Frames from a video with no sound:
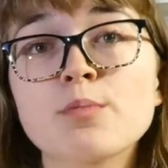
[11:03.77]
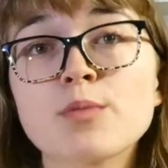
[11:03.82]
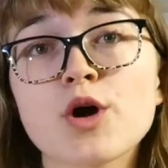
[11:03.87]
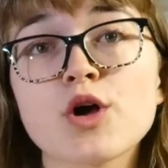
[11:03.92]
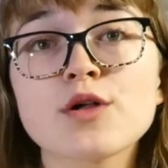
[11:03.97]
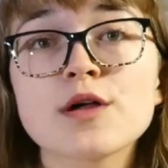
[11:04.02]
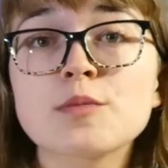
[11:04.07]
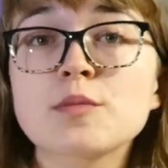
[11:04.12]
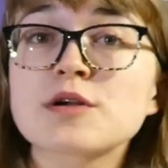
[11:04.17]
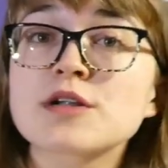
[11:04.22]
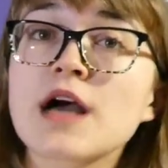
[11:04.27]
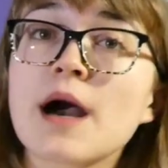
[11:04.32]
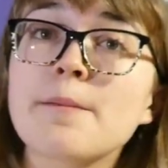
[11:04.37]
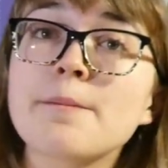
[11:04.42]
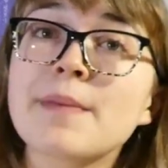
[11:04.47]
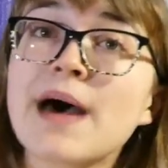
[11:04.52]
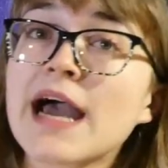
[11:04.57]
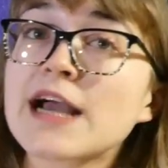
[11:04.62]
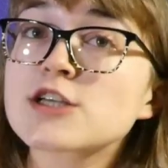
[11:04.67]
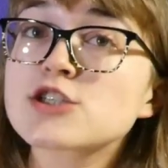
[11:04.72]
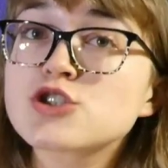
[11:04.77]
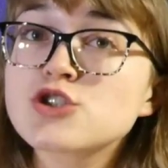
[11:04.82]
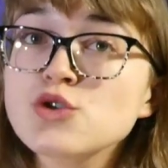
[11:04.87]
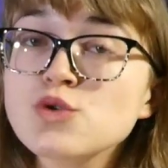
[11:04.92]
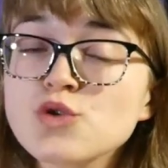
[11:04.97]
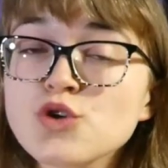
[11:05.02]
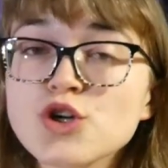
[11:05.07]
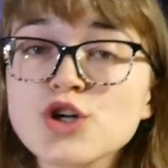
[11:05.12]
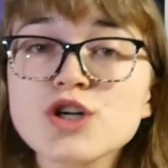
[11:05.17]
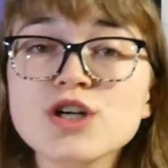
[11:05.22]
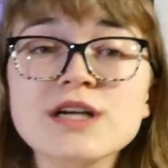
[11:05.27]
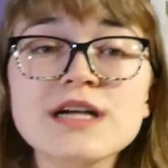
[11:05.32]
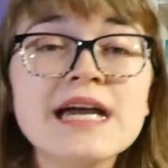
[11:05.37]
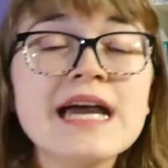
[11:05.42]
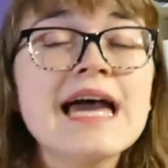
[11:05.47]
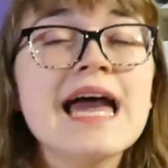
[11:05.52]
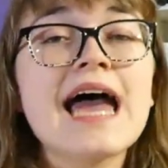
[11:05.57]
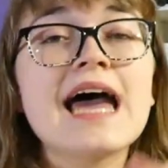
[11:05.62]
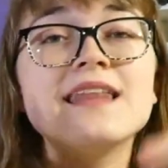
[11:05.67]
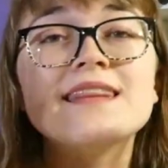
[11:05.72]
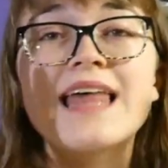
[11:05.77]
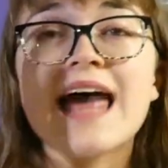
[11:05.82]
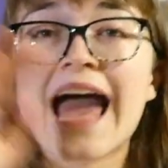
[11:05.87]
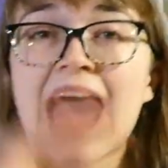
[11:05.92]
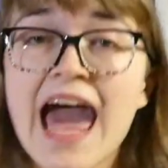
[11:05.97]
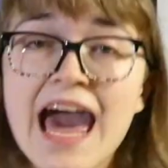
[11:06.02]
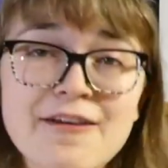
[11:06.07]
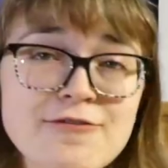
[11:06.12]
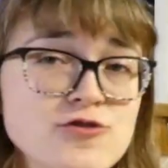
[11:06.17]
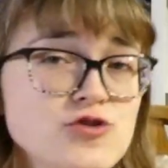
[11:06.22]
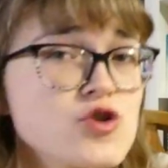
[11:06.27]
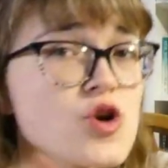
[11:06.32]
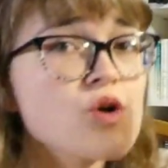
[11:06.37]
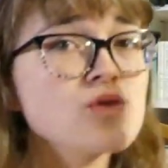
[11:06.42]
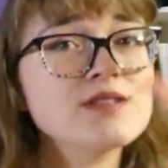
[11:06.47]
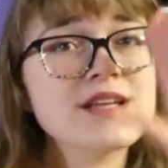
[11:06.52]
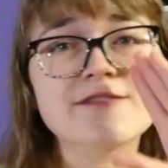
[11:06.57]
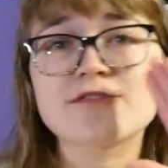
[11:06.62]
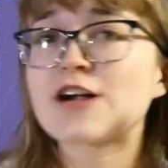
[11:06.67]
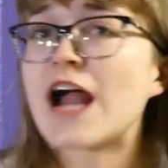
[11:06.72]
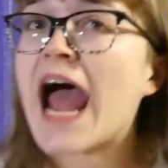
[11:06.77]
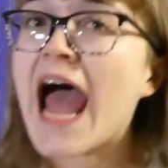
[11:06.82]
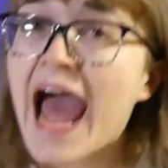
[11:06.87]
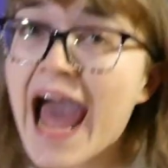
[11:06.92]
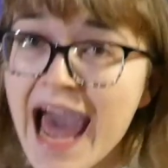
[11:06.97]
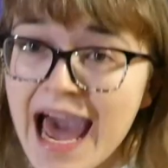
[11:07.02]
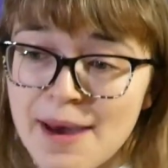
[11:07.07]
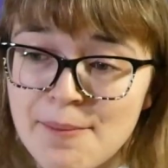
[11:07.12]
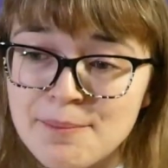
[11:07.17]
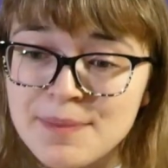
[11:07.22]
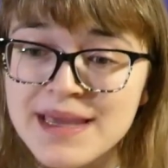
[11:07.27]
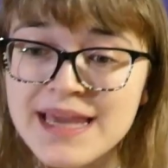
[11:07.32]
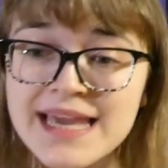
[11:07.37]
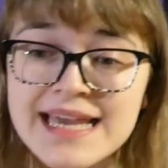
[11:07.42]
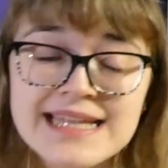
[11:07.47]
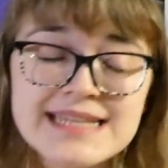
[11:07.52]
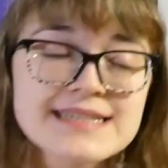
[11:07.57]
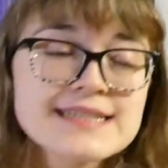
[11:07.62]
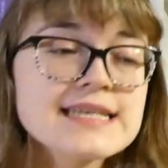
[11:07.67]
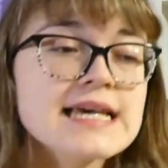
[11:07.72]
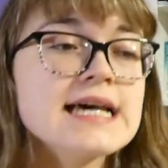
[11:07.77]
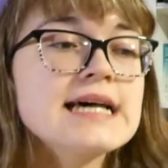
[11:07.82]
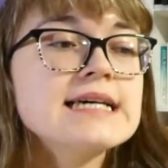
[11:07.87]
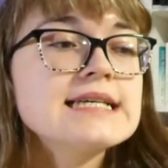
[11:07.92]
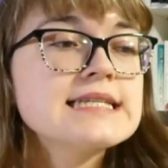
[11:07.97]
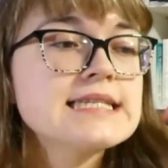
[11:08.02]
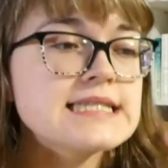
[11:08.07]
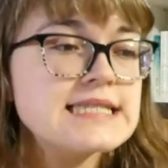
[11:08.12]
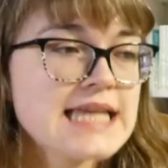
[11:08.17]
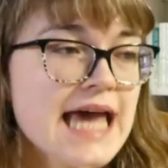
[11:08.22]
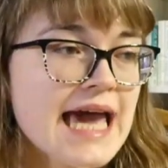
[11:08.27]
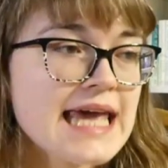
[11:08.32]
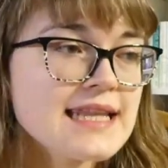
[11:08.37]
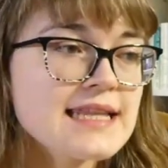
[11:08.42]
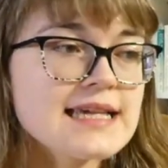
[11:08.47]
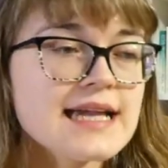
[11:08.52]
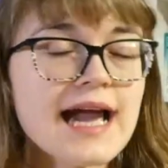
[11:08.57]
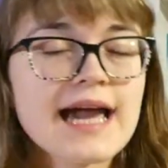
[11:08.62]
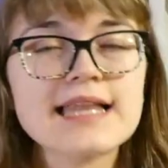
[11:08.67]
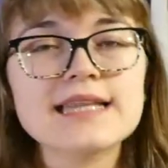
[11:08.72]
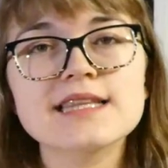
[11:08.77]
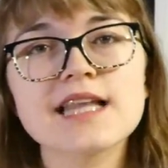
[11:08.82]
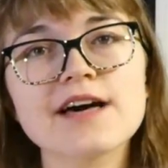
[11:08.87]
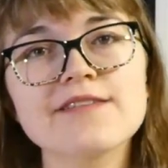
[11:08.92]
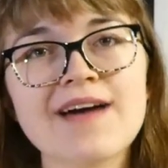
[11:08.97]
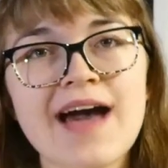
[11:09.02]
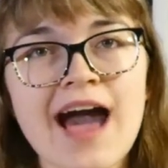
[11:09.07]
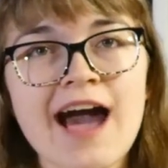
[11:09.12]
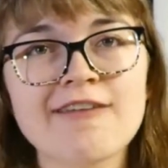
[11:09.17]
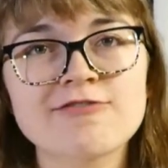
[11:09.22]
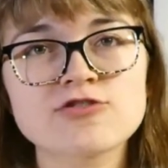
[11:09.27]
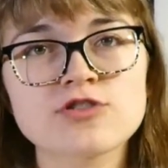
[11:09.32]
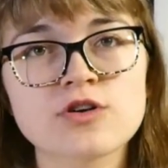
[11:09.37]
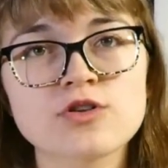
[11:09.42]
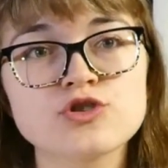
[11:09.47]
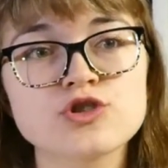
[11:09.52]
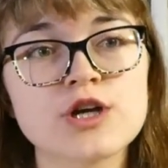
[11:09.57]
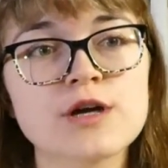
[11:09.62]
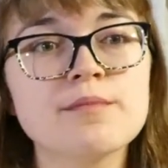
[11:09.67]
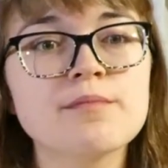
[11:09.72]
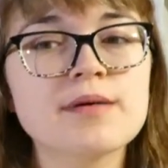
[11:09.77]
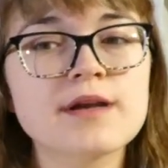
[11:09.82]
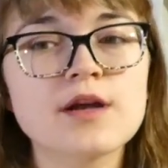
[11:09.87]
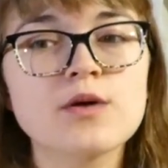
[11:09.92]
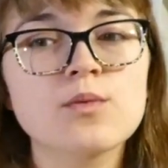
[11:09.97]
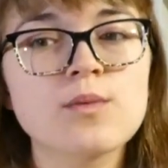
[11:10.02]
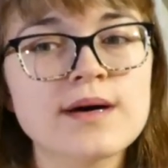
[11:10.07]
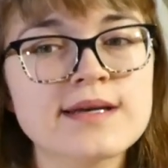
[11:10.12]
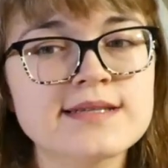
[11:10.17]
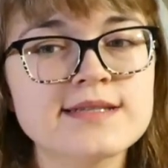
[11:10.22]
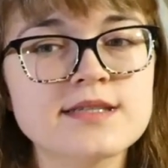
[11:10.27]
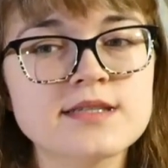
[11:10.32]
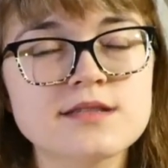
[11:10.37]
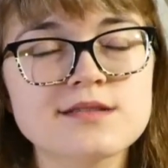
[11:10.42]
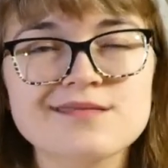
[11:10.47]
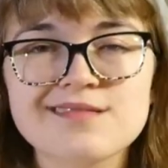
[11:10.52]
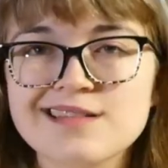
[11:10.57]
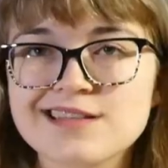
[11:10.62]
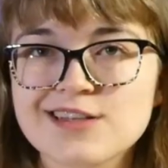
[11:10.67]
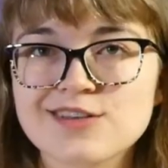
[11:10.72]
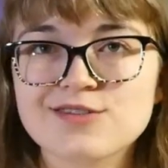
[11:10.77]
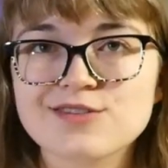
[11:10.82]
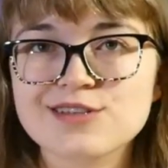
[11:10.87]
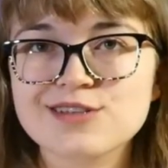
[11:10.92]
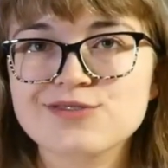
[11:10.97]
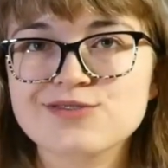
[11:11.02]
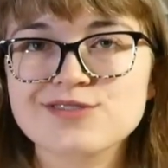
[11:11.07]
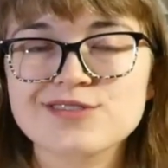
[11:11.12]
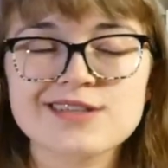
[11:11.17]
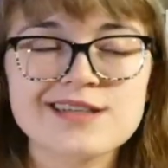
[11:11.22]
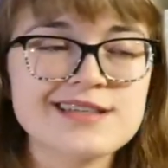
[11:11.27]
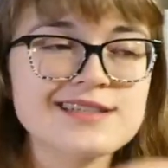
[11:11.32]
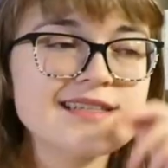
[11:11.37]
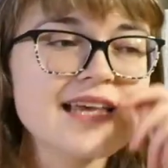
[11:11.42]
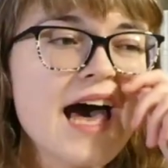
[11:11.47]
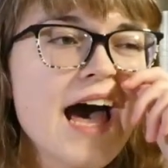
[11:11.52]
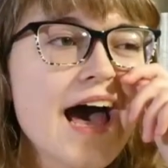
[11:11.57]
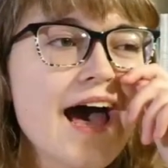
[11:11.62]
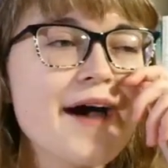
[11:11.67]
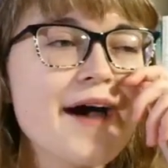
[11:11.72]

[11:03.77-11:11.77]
Merlin would come back sooner, and the half-troll never happens. Sadly, I love half-troll Jim, but it was a little useless.